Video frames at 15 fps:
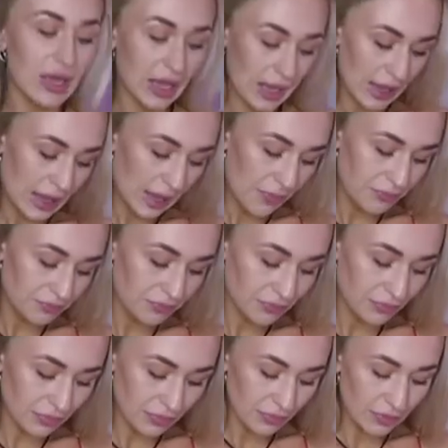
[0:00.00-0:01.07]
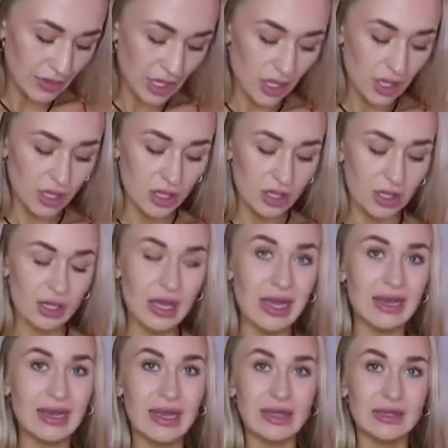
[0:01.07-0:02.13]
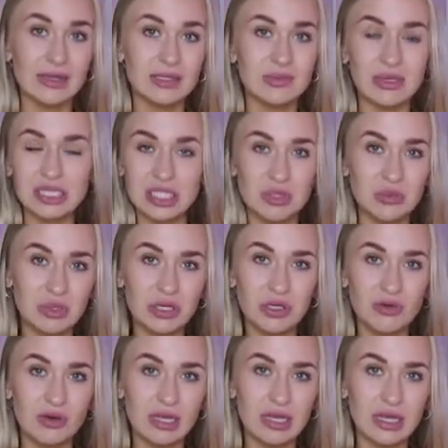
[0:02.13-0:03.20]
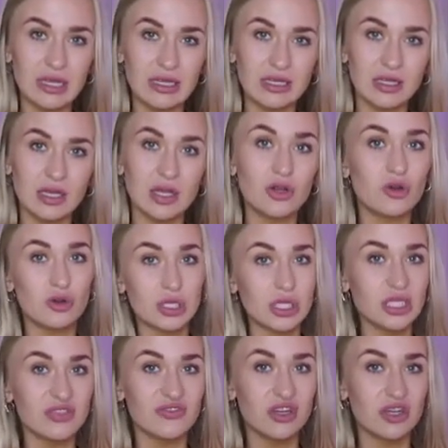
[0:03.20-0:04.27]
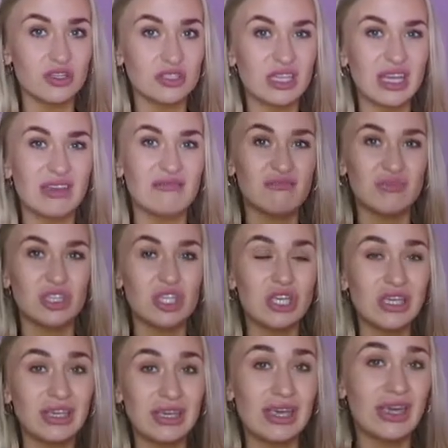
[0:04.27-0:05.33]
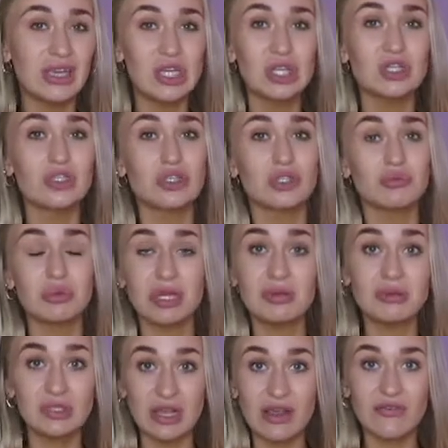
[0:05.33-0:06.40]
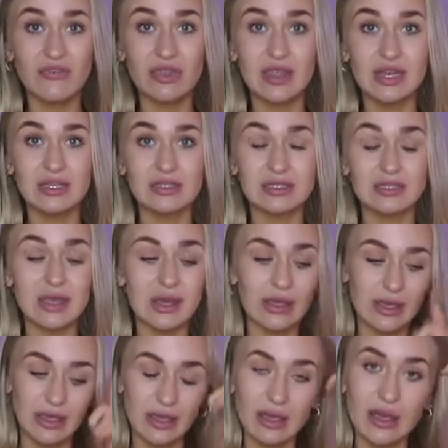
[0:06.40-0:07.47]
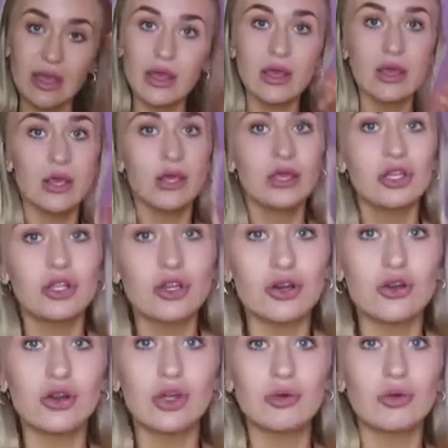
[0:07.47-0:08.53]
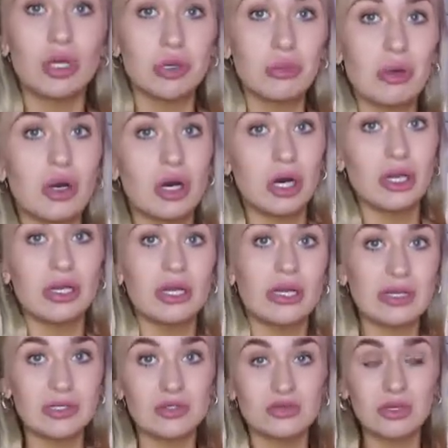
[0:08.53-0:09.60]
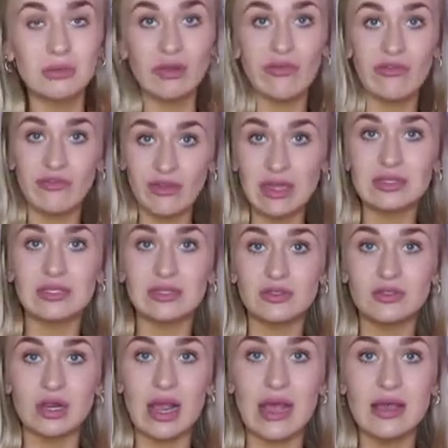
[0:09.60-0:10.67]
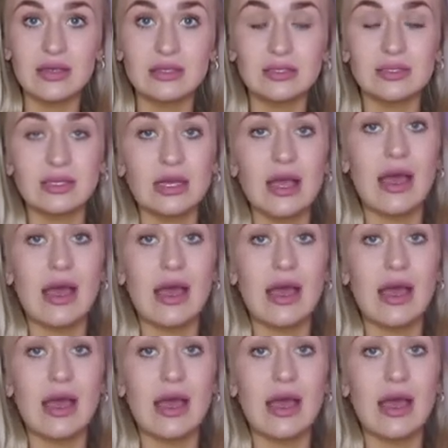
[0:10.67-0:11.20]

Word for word: Um, and like especially when you're on like an all-inclusive holiday and you're eating just pretty much everything in sight you're not going to want to put on an extremely fitted dress.